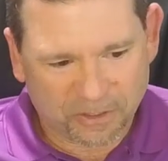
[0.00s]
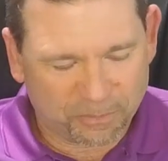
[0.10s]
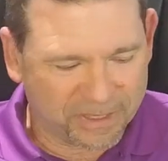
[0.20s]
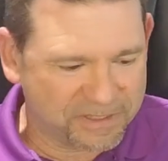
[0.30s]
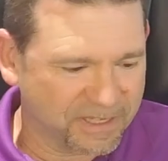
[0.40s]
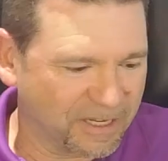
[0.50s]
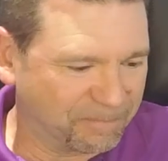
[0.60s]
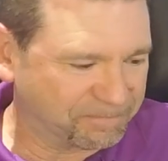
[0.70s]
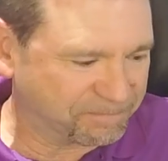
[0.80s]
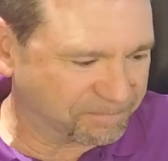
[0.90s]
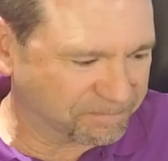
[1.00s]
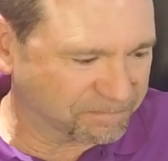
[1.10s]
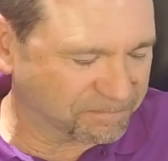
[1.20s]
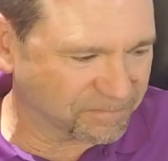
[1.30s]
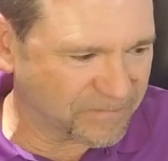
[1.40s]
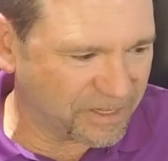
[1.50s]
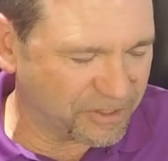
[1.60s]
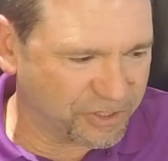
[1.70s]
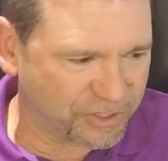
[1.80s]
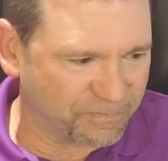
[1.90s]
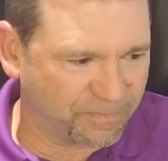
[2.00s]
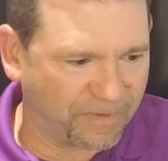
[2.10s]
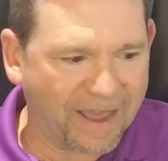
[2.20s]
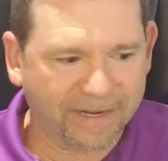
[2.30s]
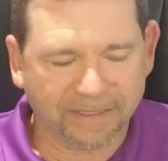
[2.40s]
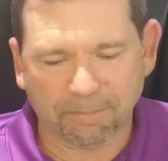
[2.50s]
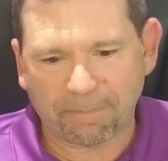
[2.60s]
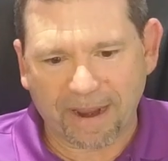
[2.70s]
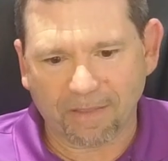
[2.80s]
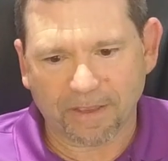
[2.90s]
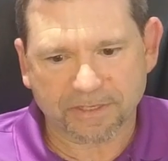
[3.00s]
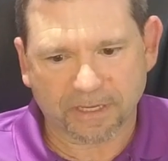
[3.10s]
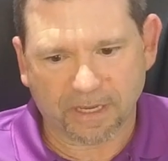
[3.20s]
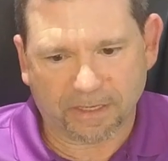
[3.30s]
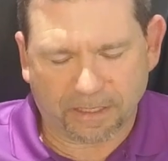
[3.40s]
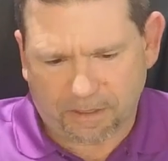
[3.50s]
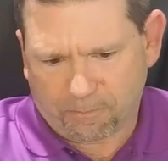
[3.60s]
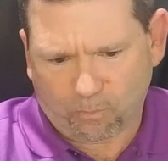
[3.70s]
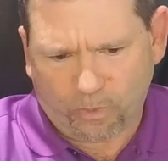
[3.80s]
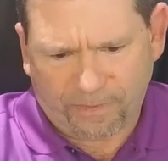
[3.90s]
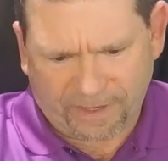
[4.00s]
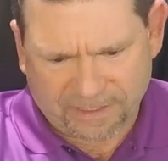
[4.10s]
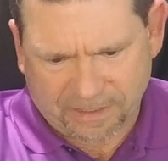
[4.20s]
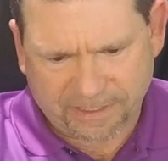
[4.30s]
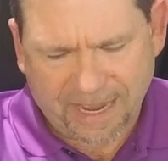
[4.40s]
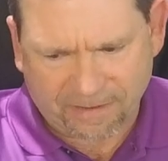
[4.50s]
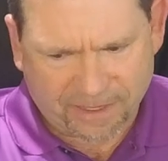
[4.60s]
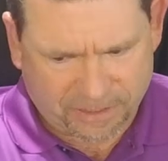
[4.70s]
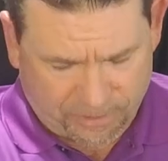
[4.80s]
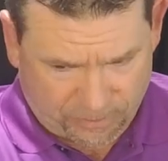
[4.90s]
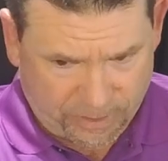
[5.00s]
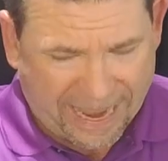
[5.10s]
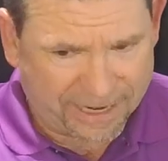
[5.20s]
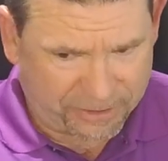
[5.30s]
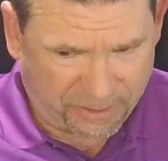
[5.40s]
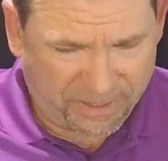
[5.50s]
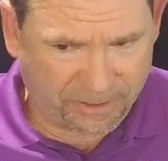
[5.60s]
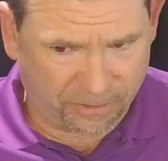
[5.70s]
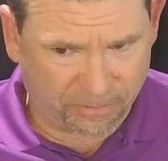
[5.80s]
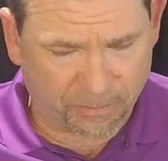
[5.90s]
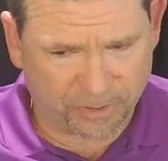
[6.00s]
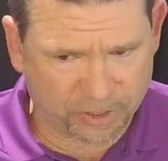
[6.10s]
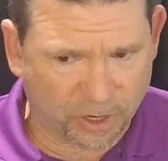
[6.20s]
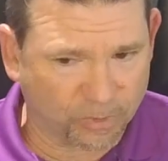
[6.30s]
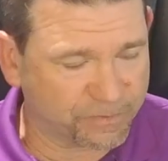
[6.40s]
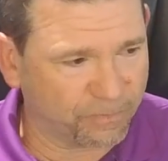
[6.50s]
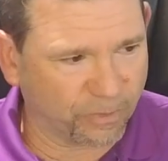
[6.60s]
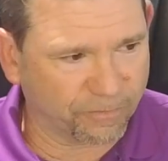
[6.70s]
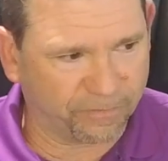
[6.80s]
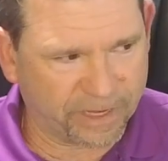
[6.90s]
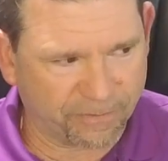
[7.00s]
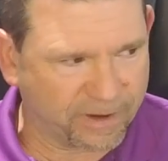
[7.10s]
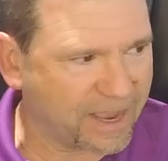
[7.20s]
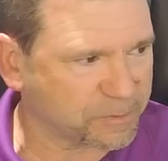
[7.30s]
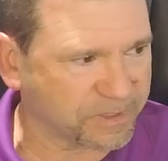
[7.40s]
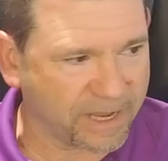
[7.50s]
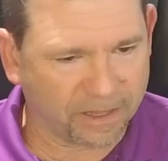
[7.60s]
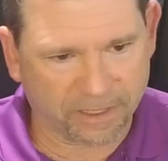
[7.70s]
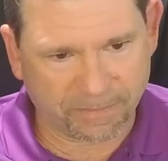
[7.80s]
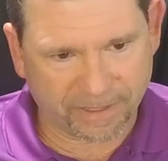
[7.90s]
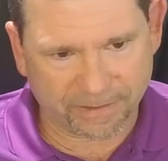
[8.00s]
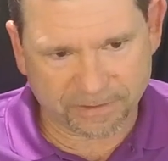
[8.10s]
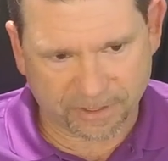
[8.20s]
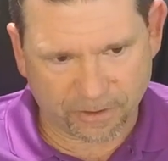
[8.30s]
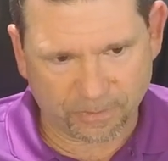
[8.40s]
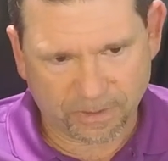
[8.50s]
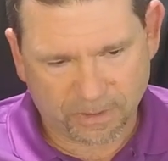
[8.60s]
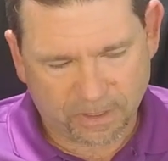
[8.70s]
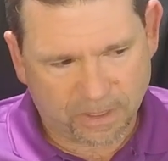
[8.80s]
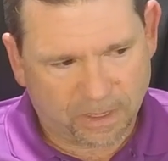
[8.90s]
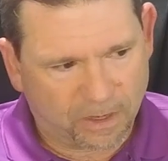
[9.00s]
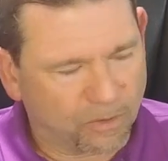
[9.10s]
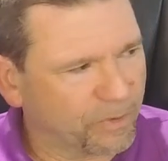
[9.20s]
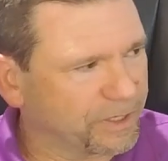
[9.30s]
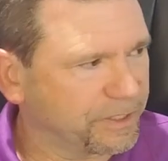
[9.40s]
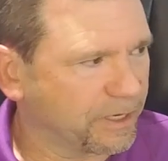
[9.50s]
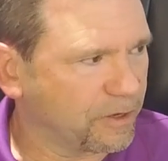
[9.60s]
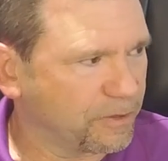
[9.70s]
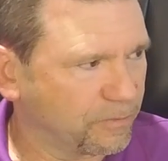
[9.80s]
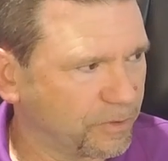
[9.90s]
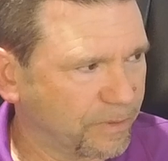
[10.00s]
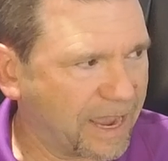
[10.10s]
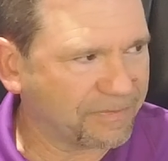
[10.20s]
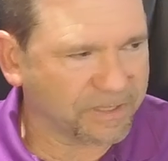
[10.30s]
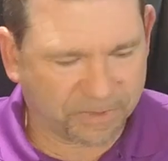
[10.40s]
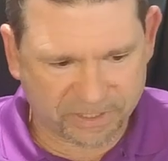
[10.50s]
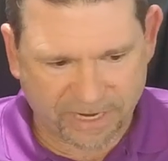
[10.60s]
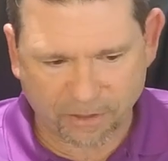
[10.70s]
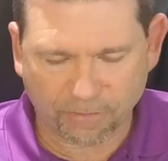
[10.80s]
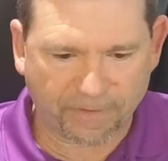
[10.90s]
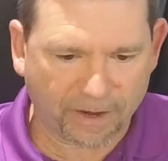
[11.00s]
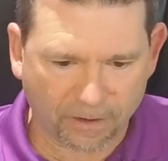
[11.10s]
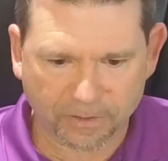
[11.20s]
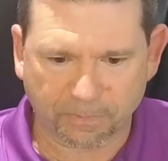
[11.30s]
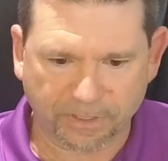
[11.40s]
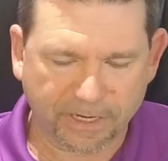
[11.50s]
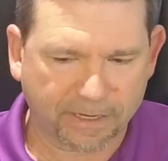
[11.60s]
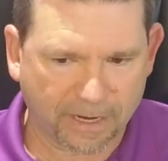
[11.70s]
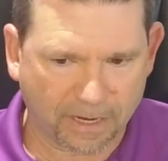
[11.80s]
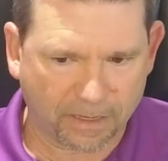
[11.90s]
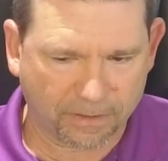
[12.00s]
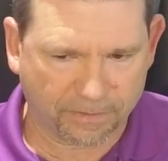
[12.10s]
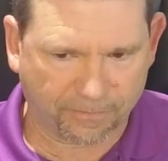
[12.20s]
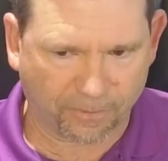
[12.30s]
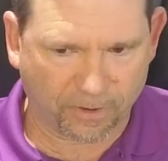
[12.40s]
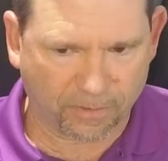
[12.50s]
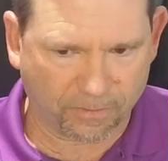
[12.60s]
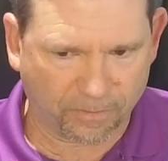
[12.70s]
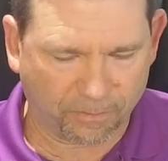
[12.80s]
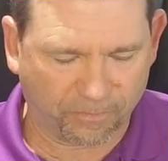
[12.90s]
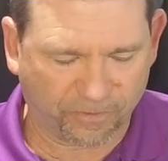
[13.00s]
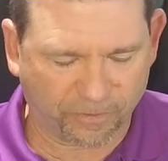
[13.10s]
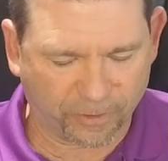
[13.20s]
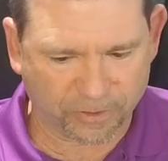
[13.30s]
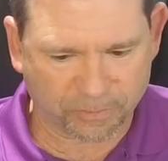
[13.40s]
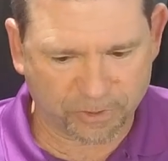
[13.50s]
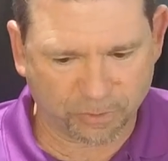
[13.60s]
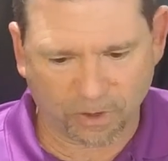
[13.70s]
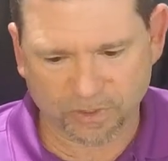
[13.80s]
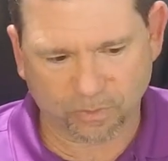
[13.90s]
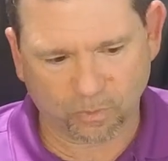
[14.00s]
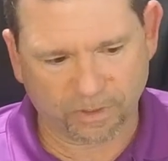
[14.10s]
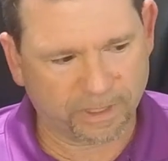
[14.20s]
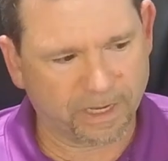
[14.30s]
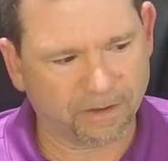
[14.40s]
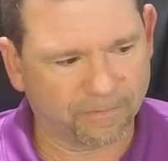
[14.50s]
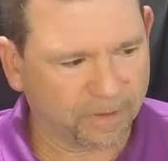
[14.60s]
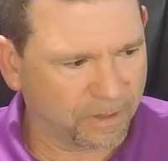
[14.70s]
But it's just finding the balance. One of the things taglines I added to the menu a couple years ago was where flavor and hospitality meet. So you have some of the standard fares, but then for folks, but you also want to have